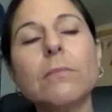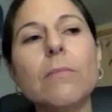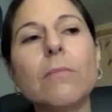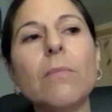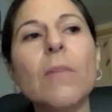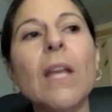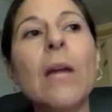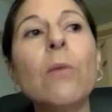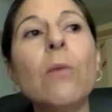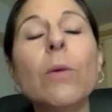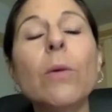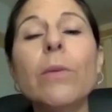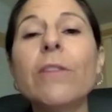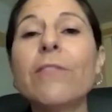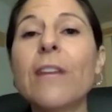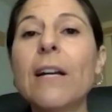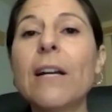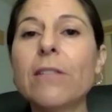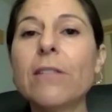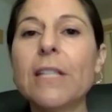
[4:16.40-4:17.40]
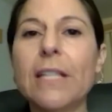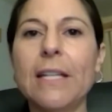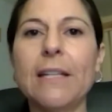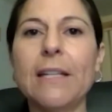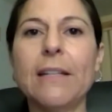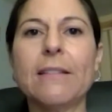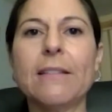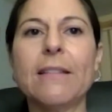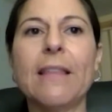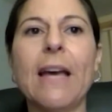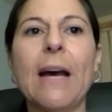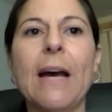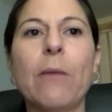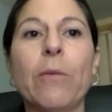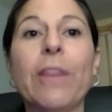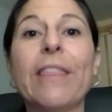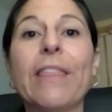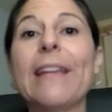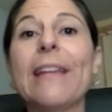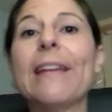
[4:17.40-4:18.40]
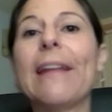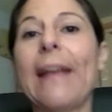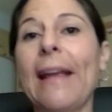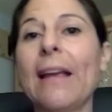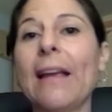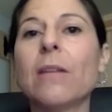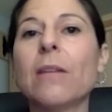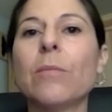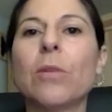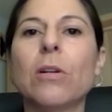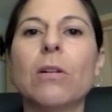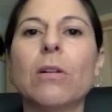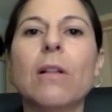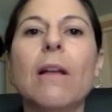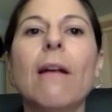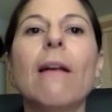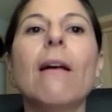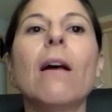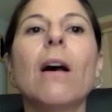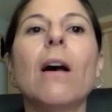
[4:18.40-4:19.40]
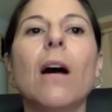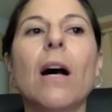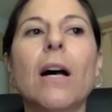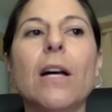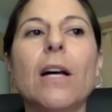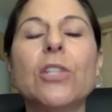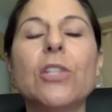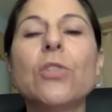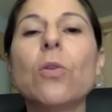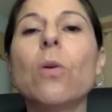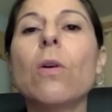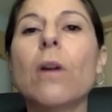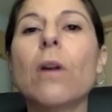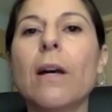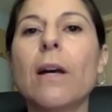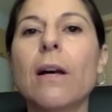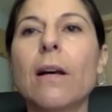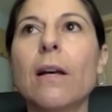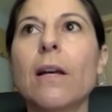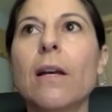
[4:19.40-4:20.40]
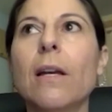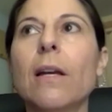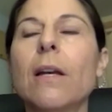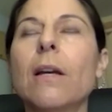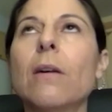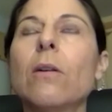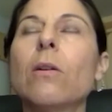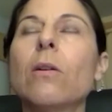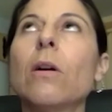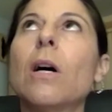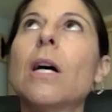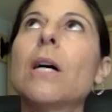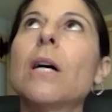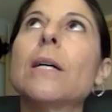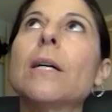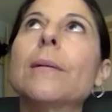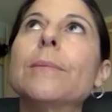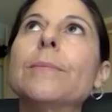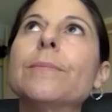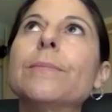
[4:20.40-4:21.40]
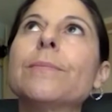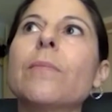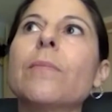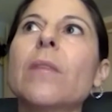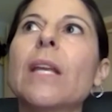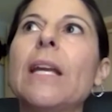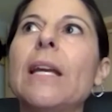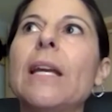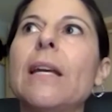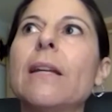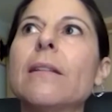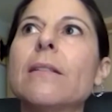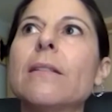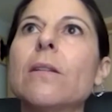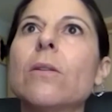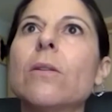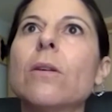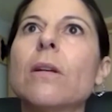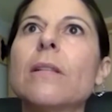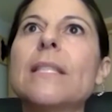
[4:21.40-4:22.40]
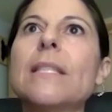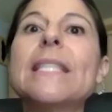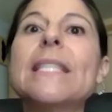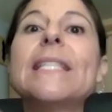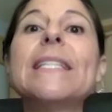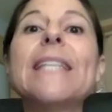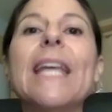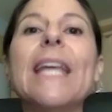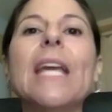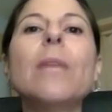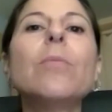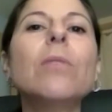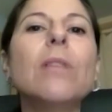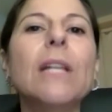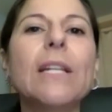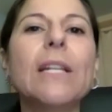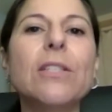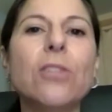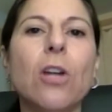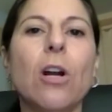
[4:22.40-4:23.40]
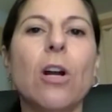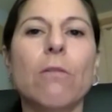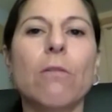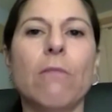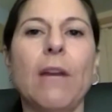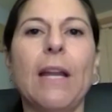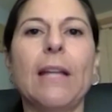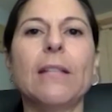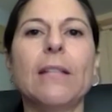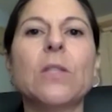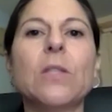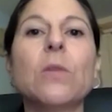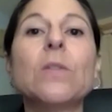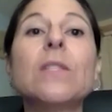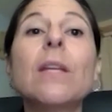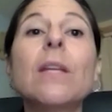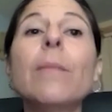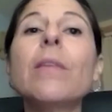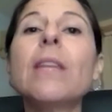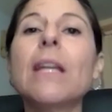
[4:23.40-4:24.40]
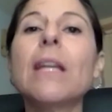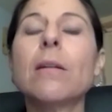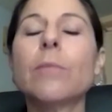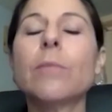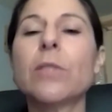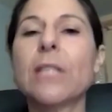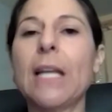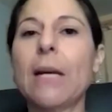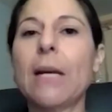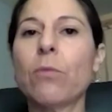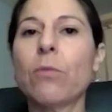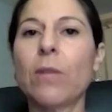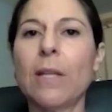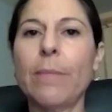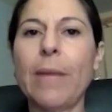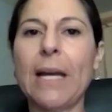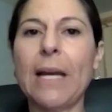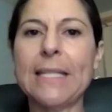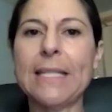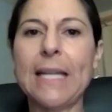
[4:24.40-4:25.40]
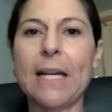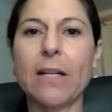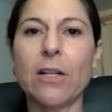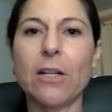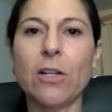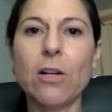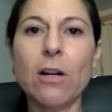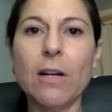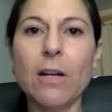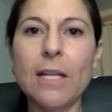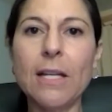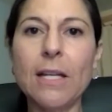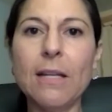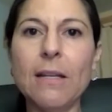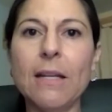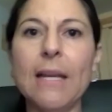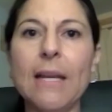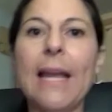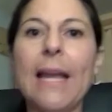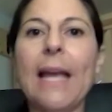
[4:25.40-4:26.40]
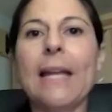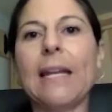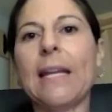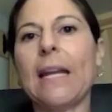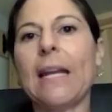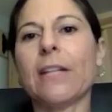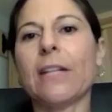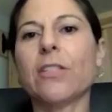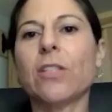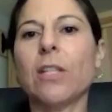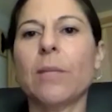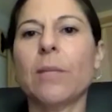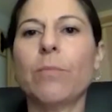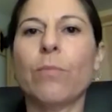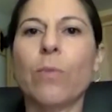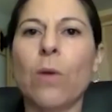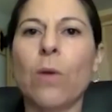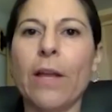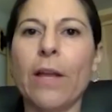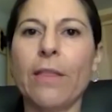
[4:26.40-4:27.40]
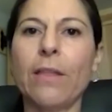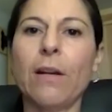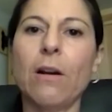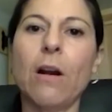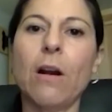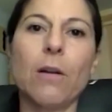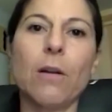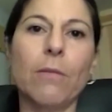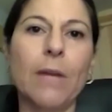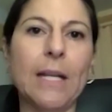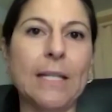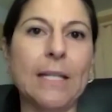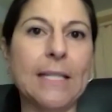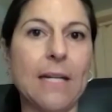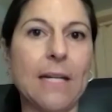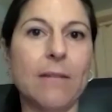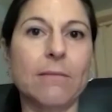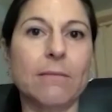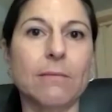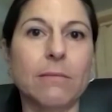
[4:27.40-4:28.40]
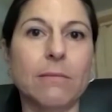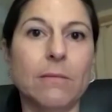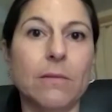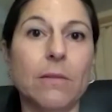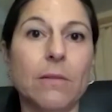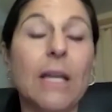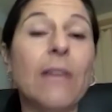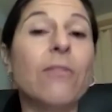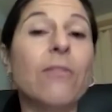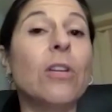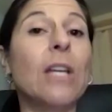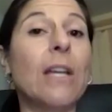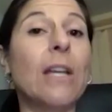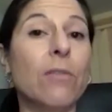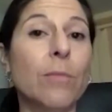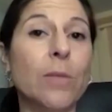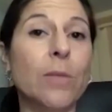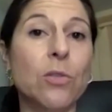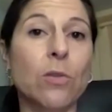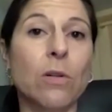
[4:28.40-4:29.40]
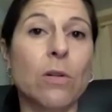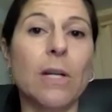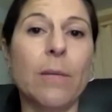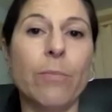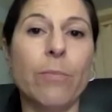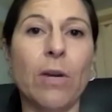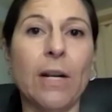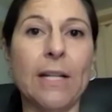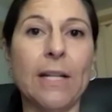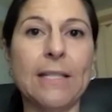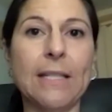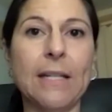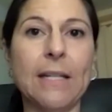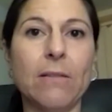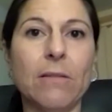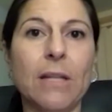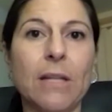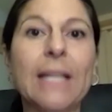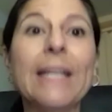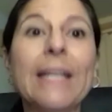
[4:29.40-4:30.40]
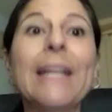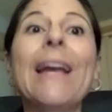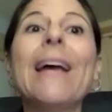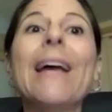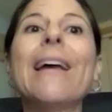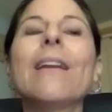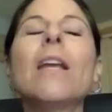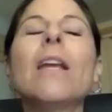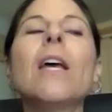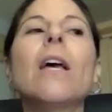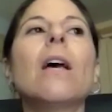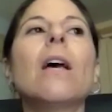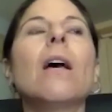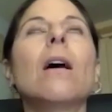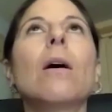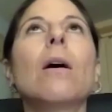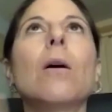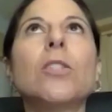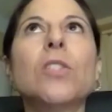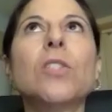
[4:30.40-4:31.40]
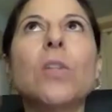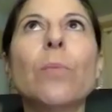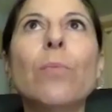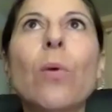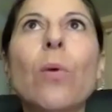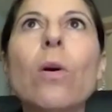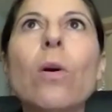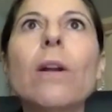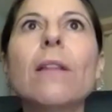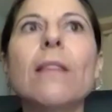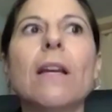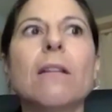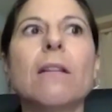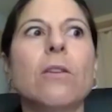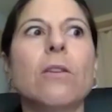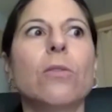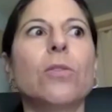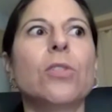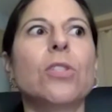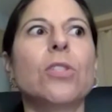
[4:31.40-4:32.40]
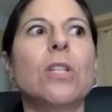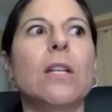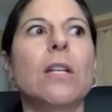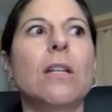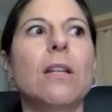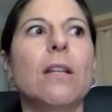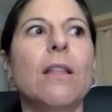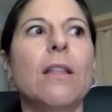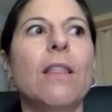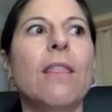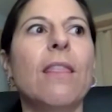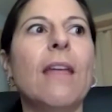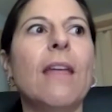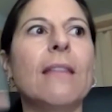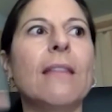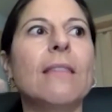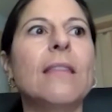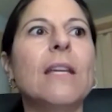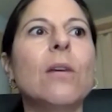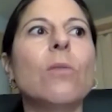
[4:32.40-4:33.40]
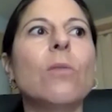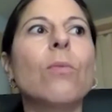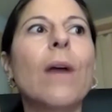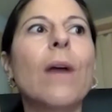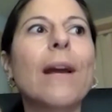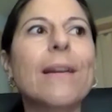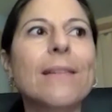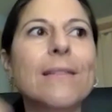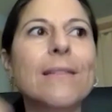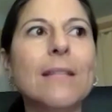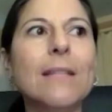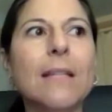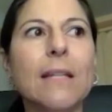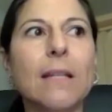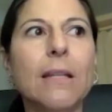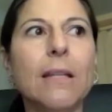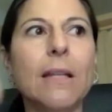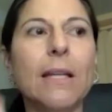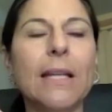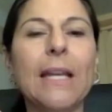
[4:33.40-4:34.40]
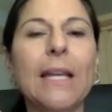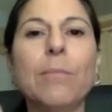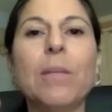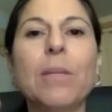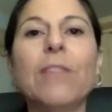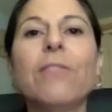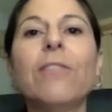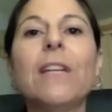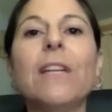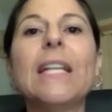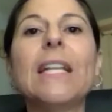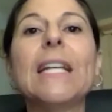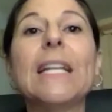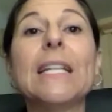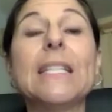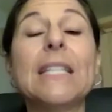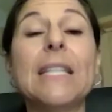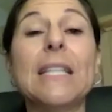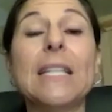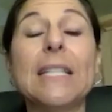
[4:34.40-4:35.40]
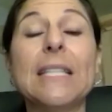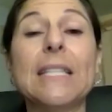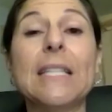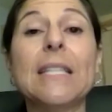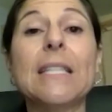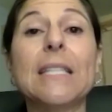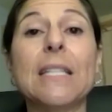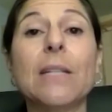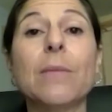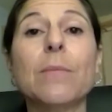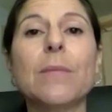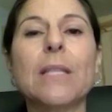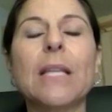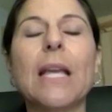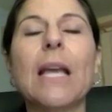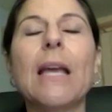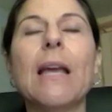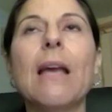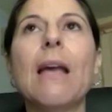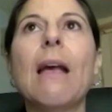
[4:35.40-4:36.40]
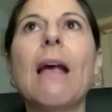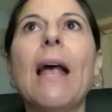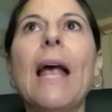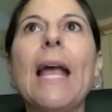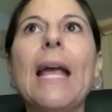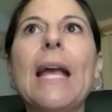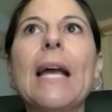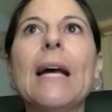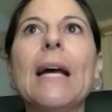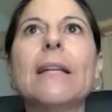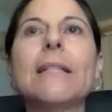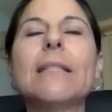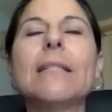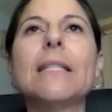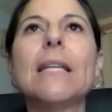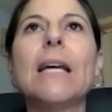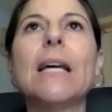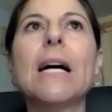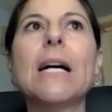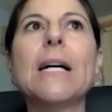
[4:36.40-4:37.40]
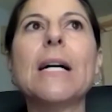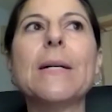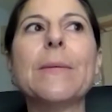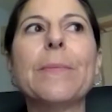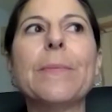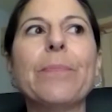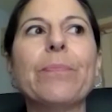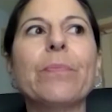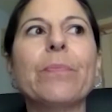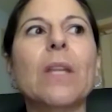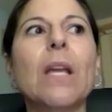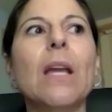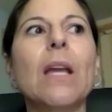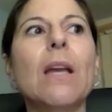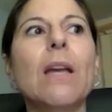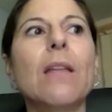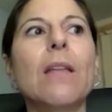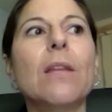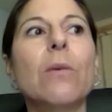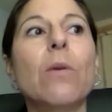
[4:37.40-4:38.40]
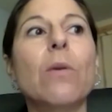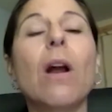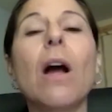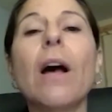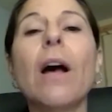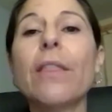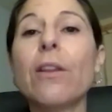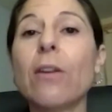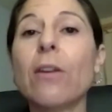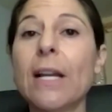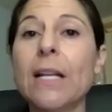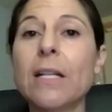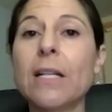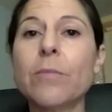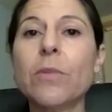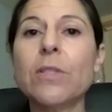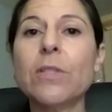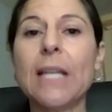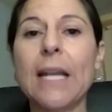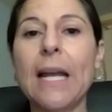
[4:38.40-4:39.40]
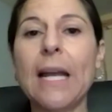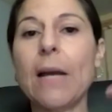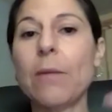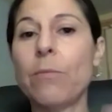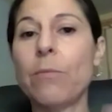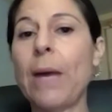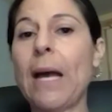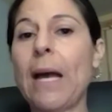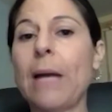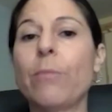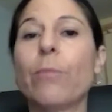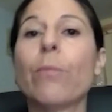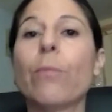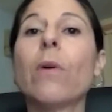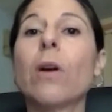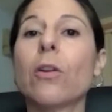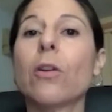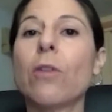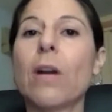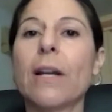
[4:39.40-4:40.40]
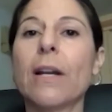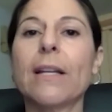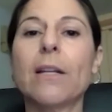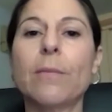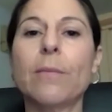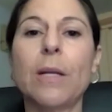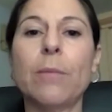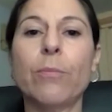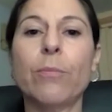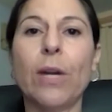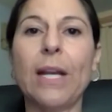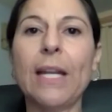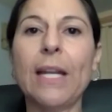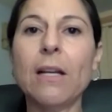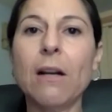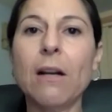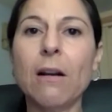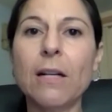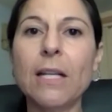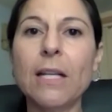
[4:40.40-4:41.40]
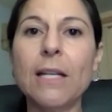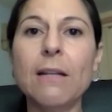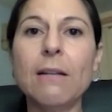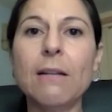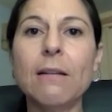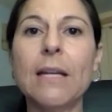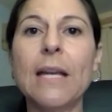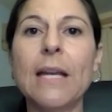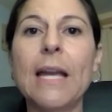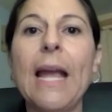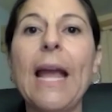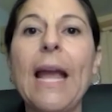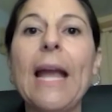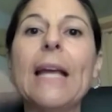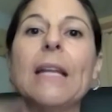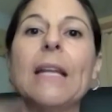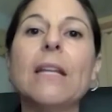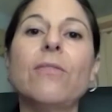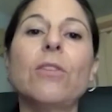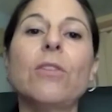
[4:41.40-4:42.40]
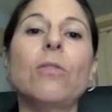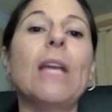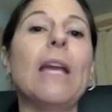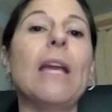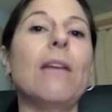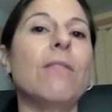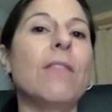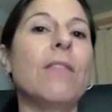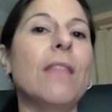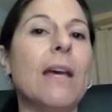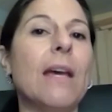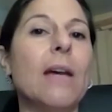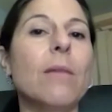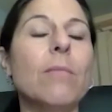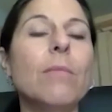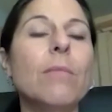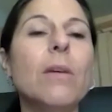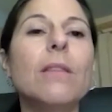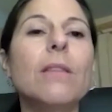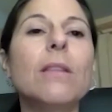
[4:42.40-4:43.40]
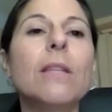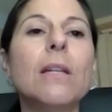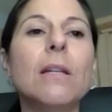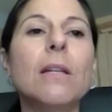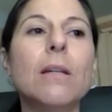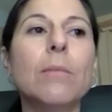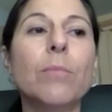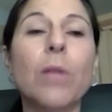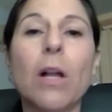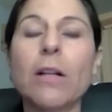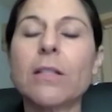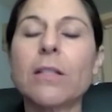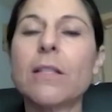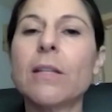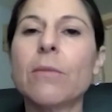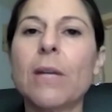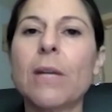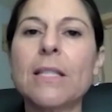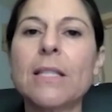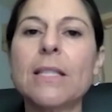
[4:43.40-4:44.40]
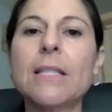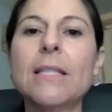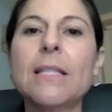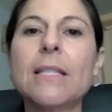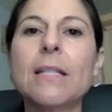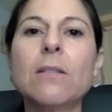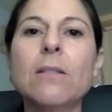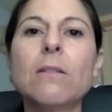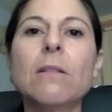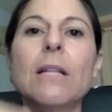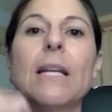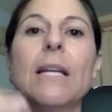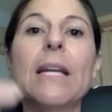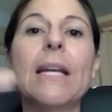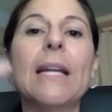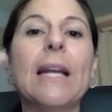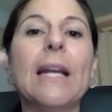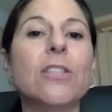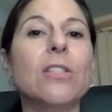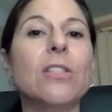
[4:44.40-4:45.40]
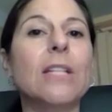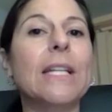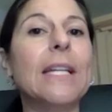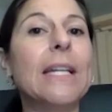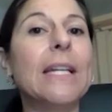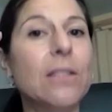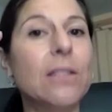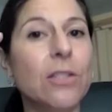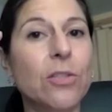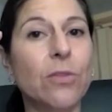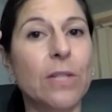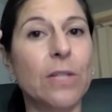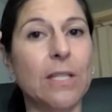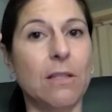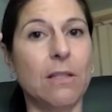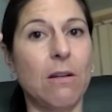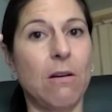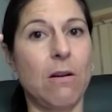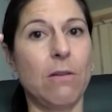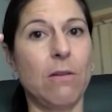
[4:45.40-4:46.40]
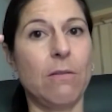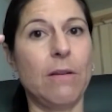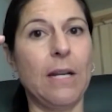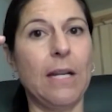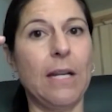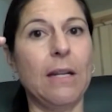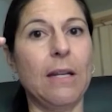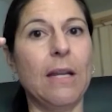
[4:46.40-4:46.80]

And what we found is that within an animal, uh, DORA, um, it stabilized heart rate. So some of the animals had really bad tachycardia, and it actually brought their heart rate down. If you gave them a DORA, it brought it down. Again, supporting that notion that the orexin can be feeding into these systems. And um, there were other animals that had bad chronic intermittent bradycardia. And if you gave them the block, the orexin signal, it actually increased the heart rate.